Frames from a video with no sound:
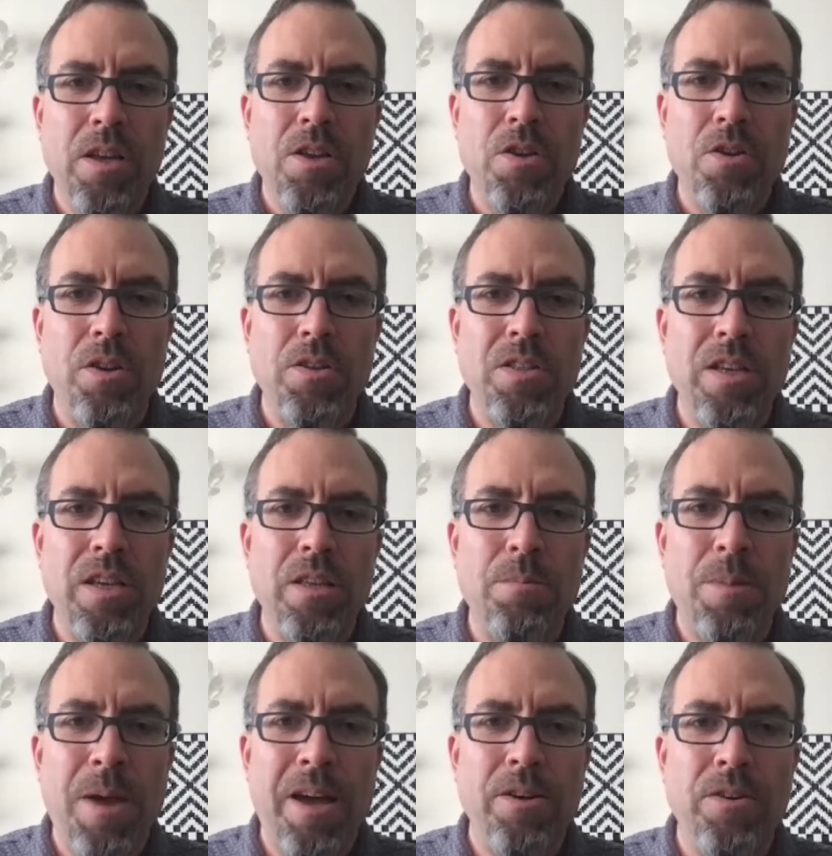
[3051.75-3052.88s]
You can see the
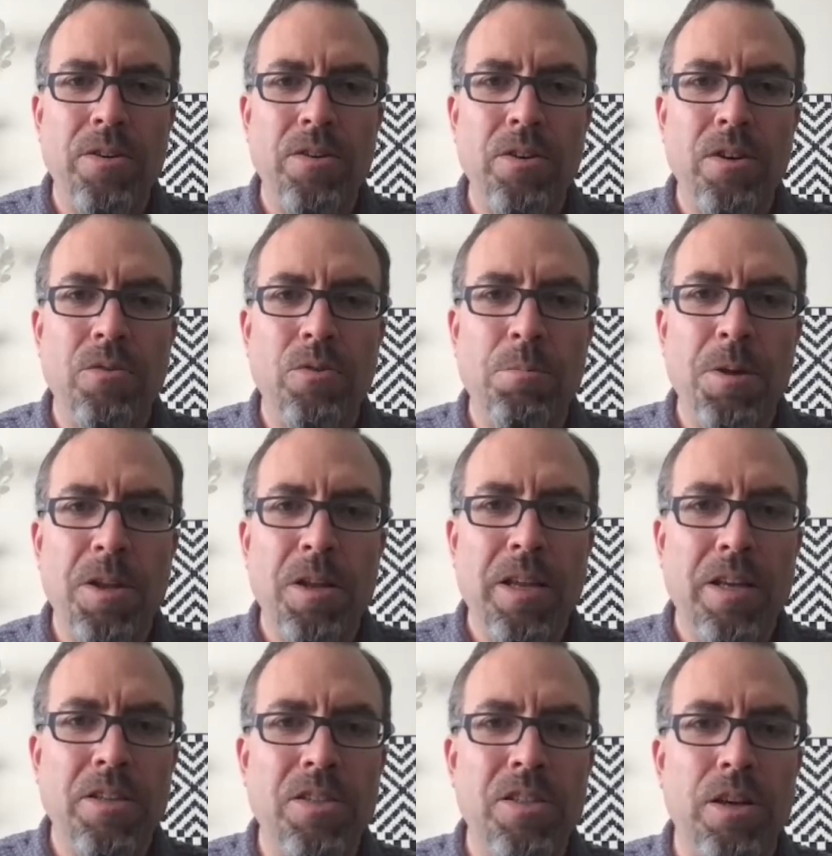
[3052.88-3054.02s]
pattern repeating.
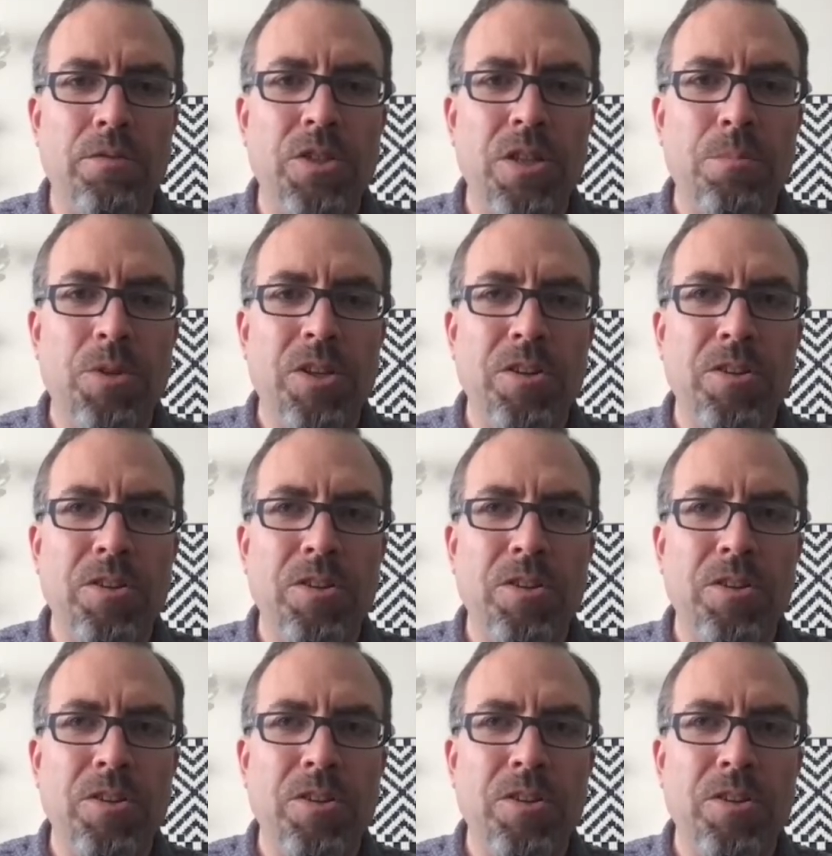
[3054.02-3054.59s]
It's self-similar,